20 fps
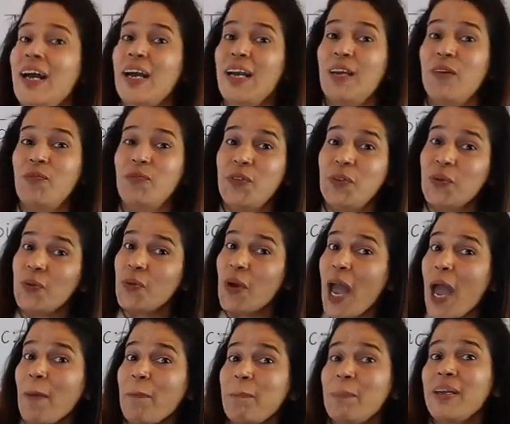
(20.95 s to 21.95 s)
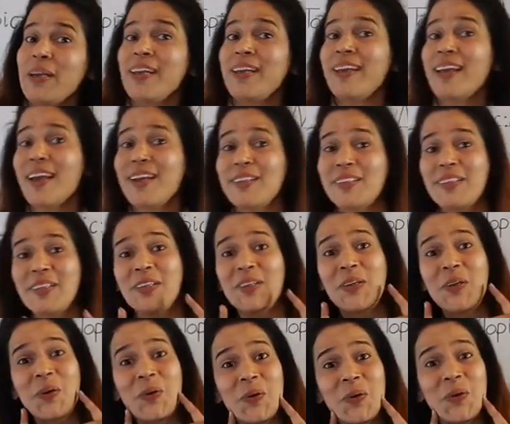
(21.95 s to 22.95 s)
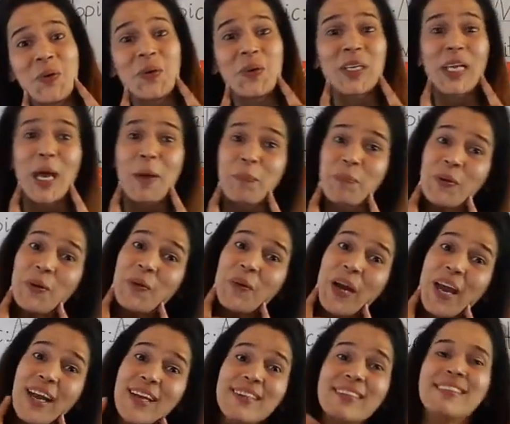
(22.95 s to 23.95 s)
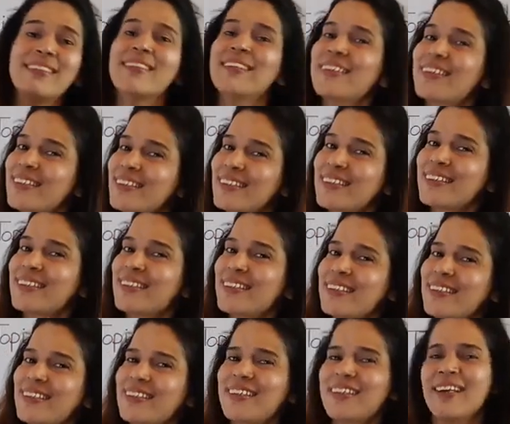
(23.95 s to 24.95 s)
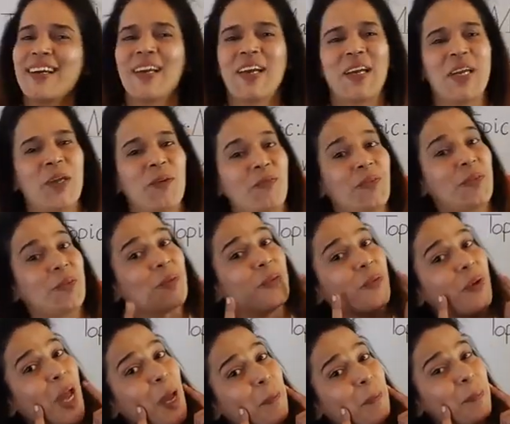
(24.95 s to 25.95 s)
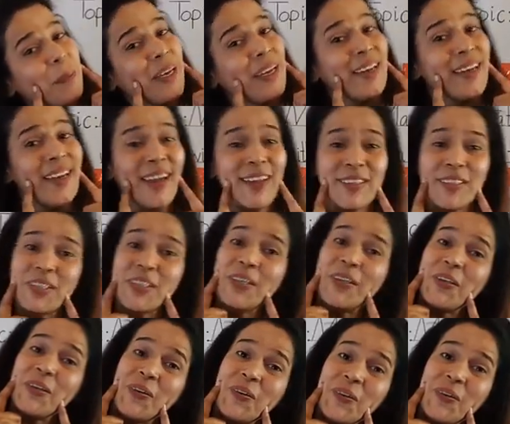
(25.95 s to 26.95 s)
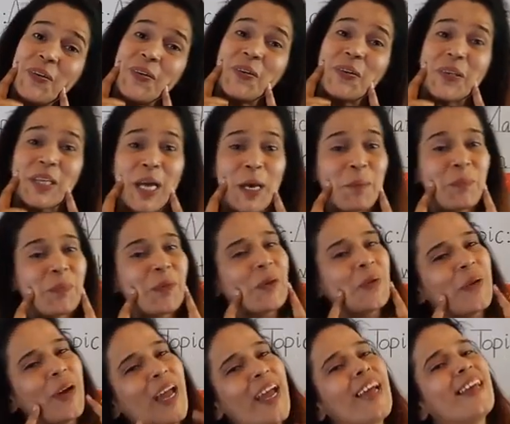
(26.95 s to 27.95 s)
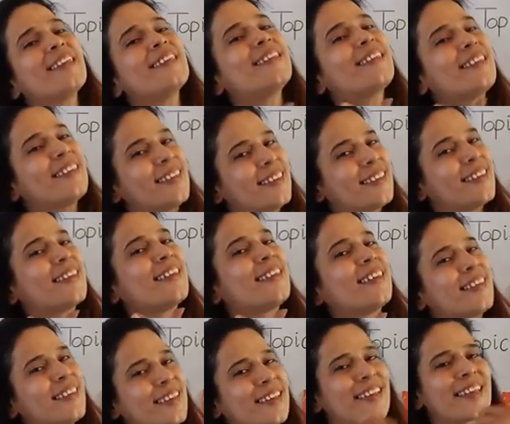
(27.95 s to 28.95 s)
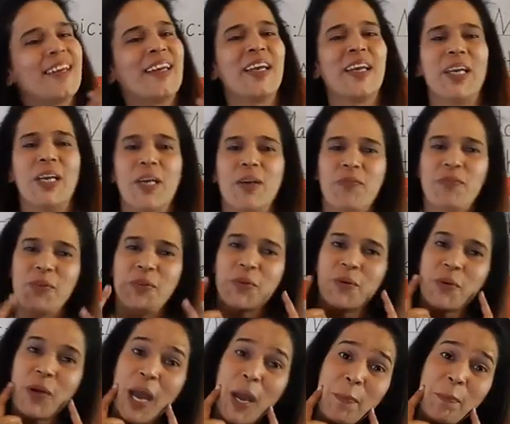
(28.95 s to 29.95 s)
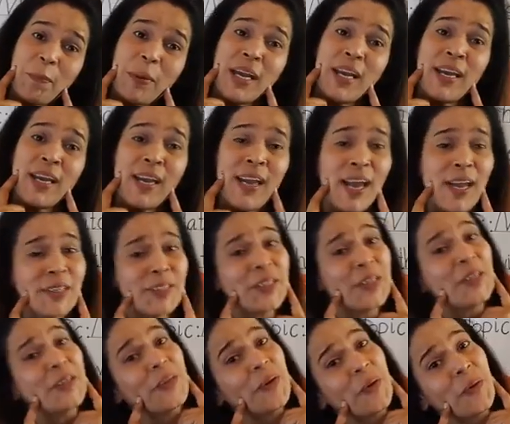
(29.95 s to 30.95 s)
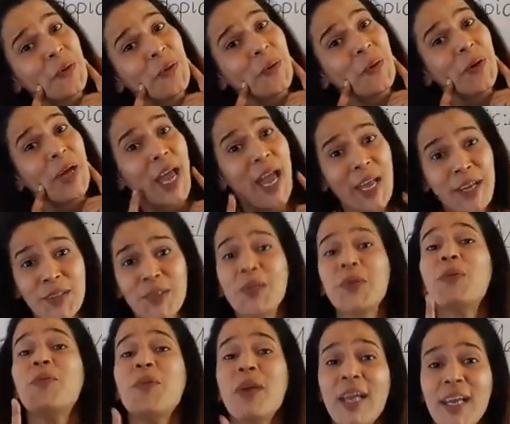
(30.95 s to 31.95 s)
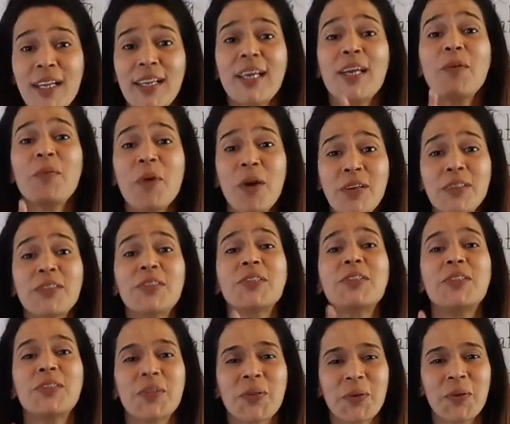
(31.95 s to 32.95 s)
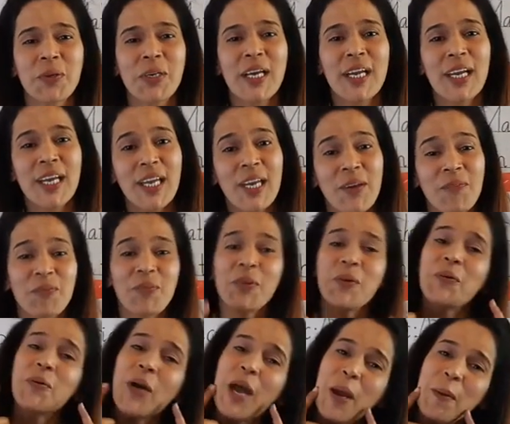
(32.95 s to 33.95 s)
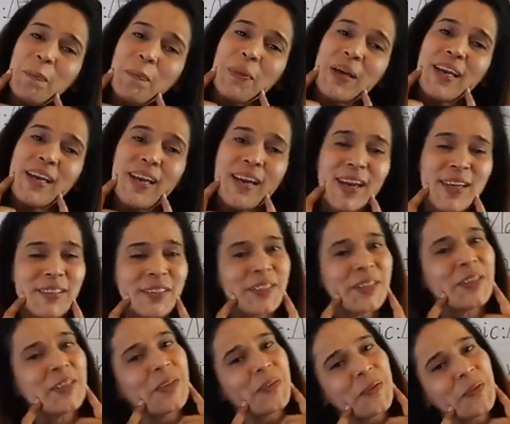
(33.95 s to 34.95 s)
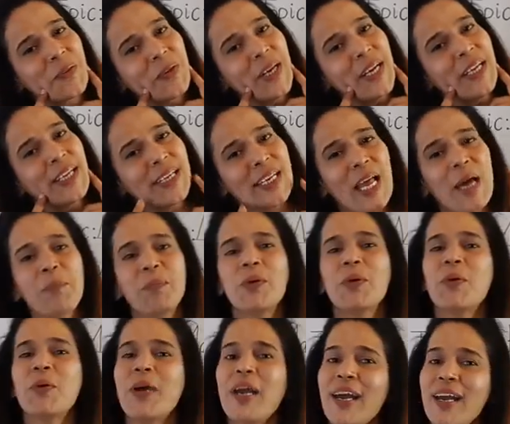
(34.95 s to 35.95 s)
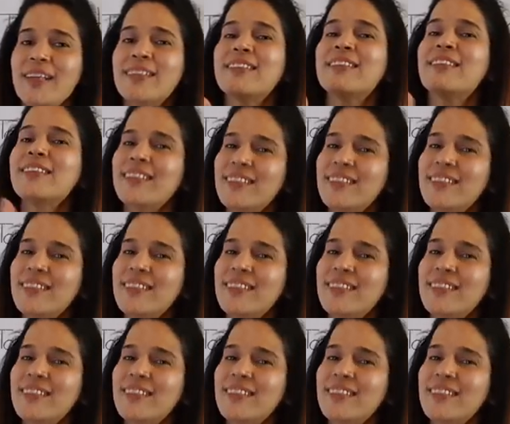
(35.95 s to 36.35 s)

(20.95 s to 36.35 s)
If you happy and you know, clap your hands. If you happy and you know, clap your hands. If you happy and you know and you really want to show, if you happy and you know, clap your hands.